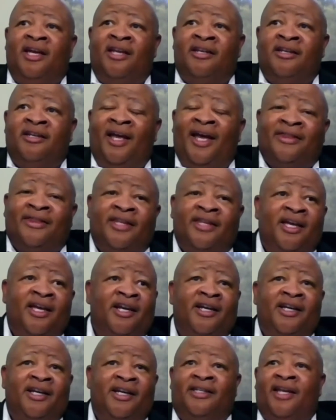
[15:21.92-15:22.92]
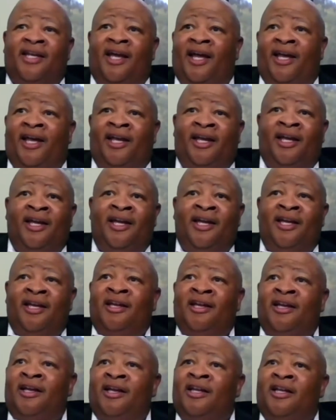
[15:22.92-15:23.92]
then at the end of the day,
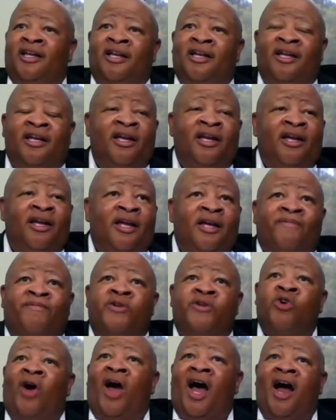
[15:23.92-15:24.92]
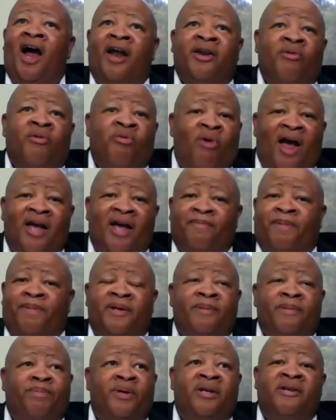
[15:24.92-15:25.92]
if you hire the right
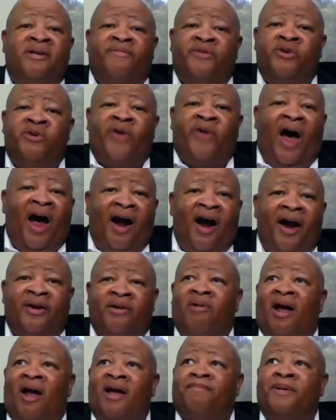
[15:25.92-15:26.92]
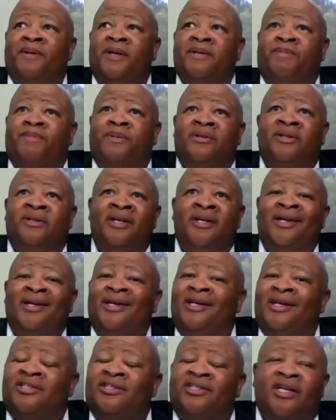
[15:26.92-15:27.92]
people, and if you've hired the right people,
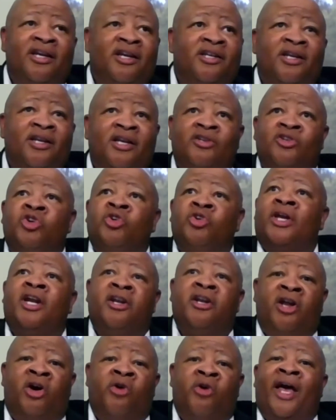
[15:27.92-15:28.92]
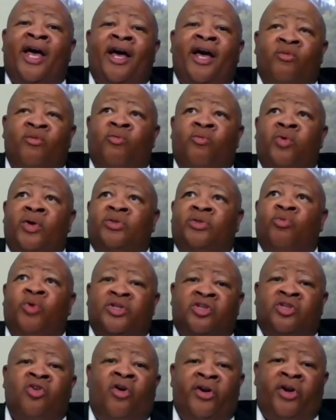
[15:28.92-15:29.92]
you're gonna know that with
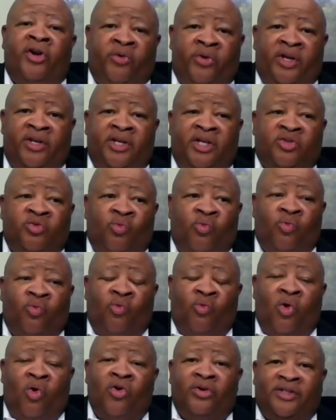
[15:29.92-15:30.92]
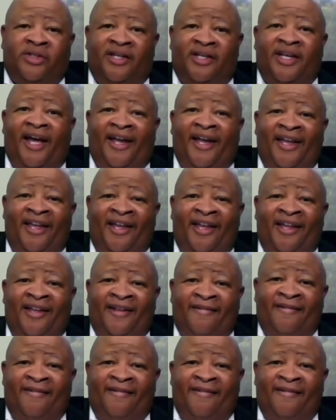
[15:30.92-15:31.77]
what's going on in this world today.